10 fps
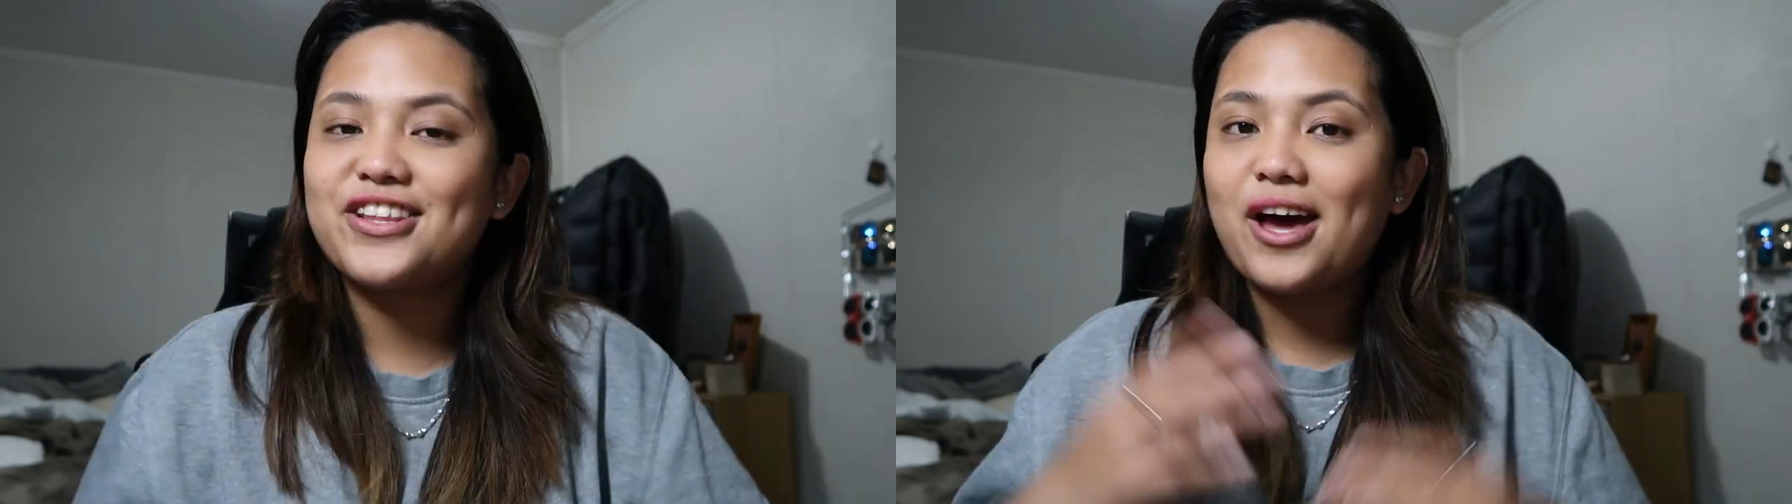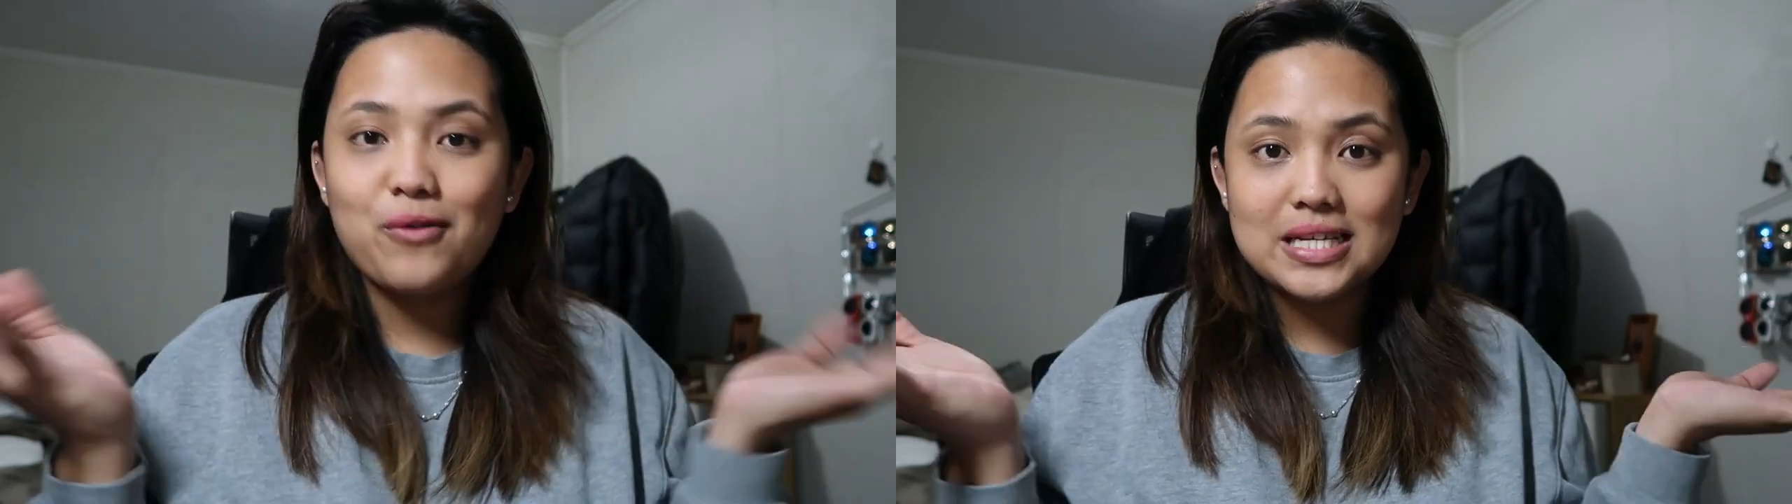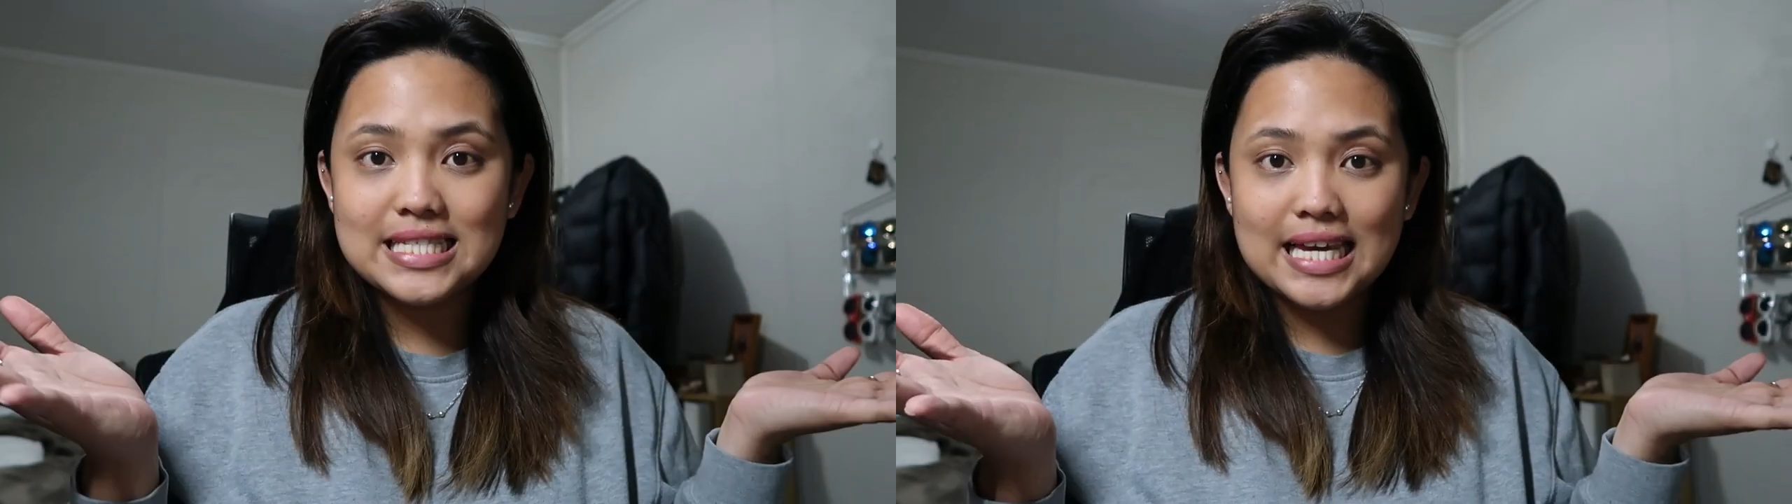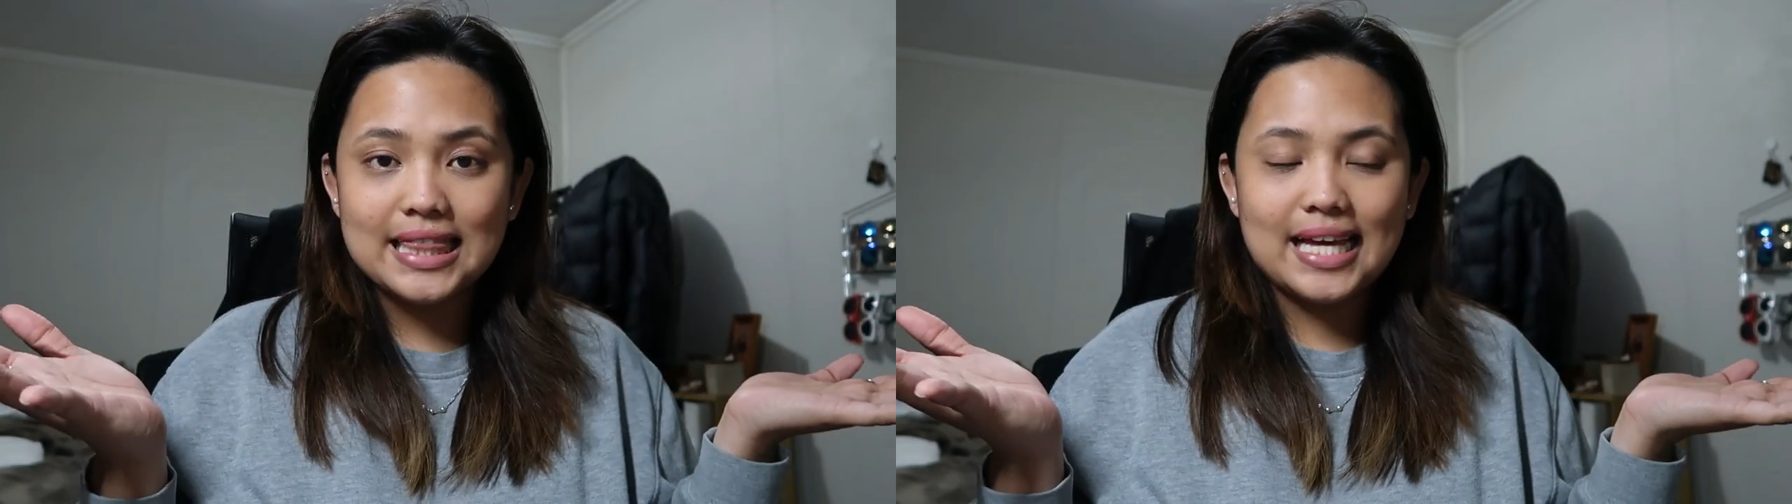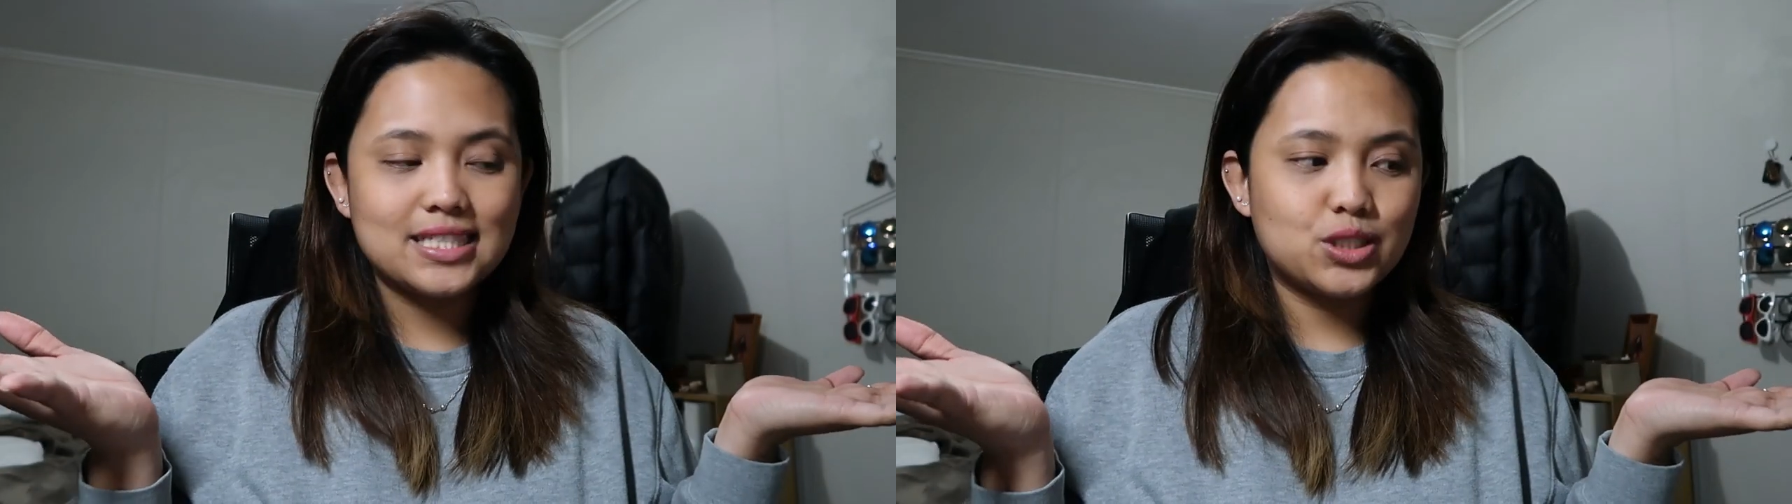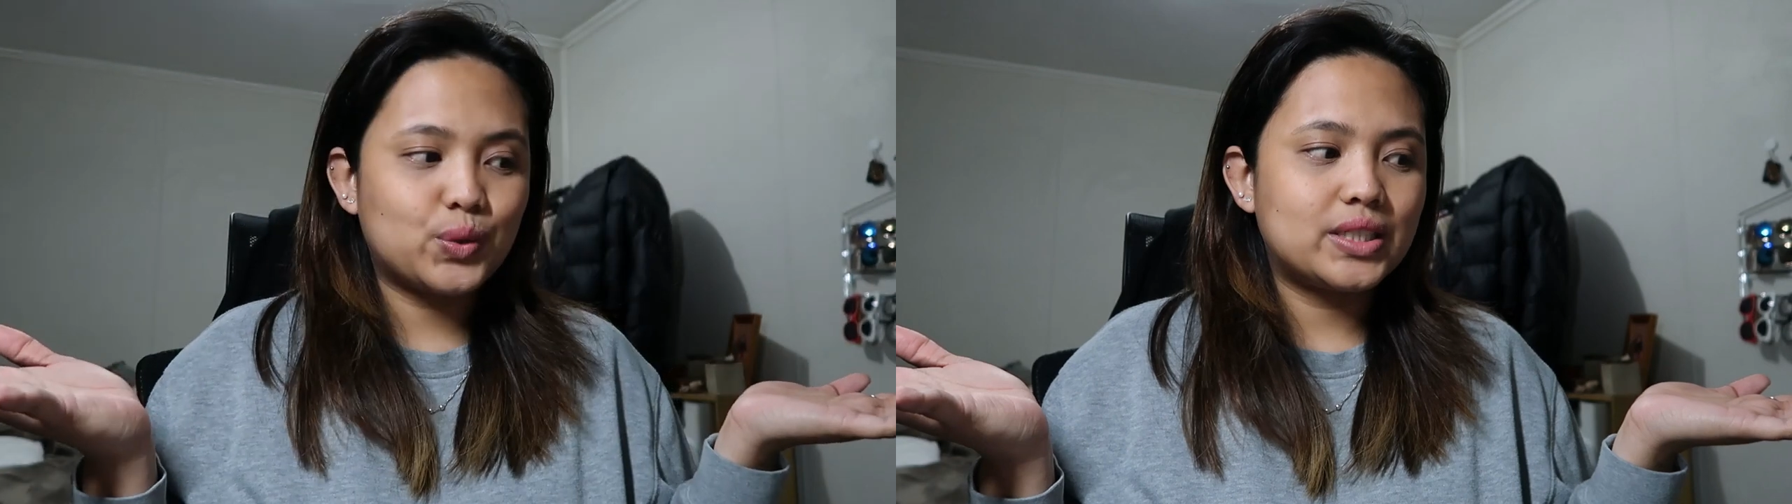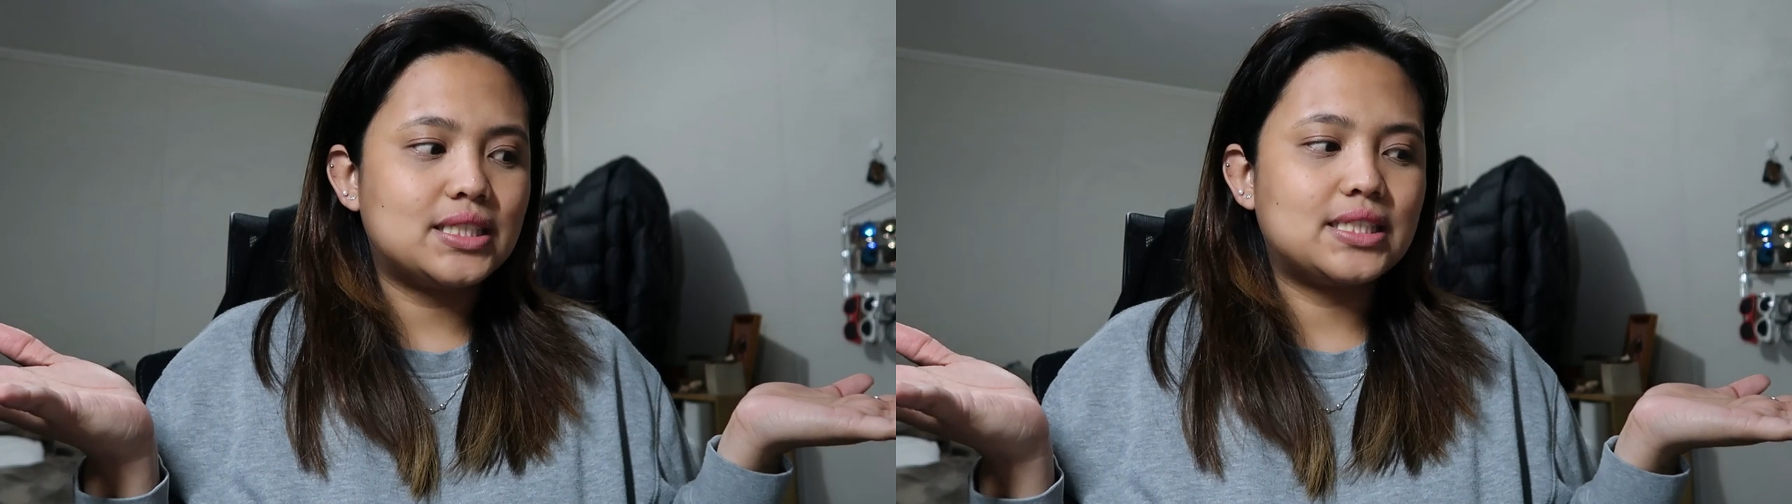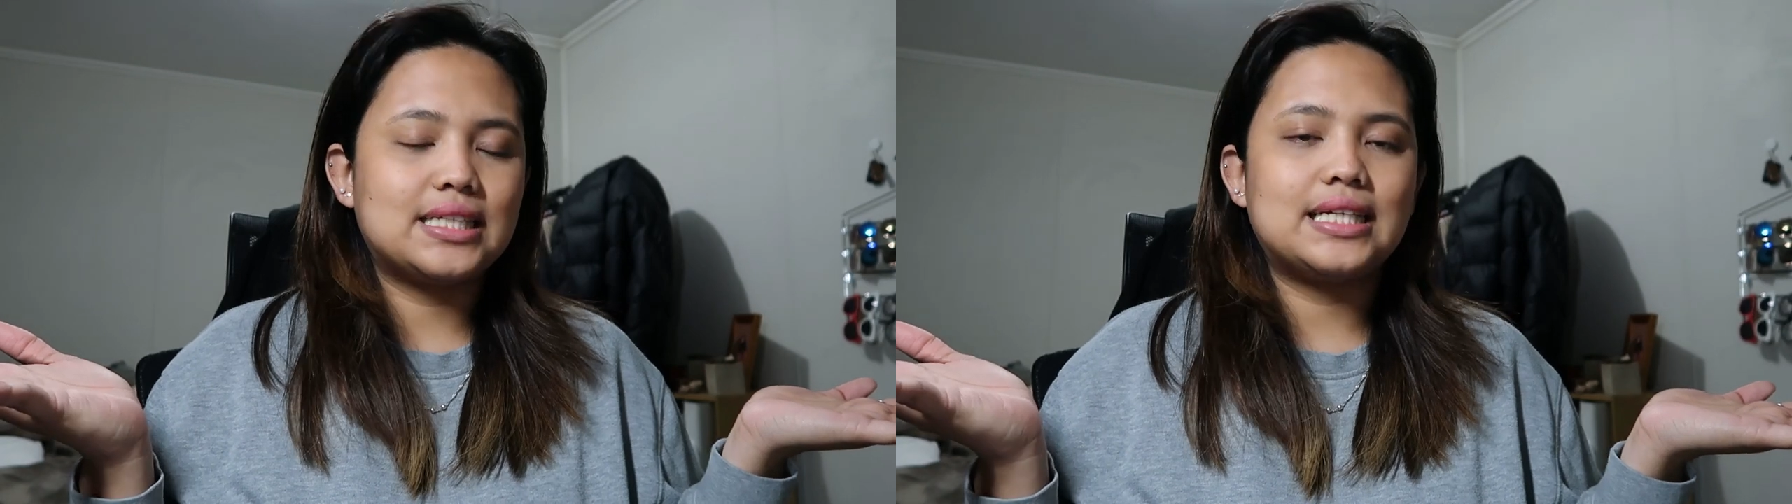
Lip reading: So that was it. That's what's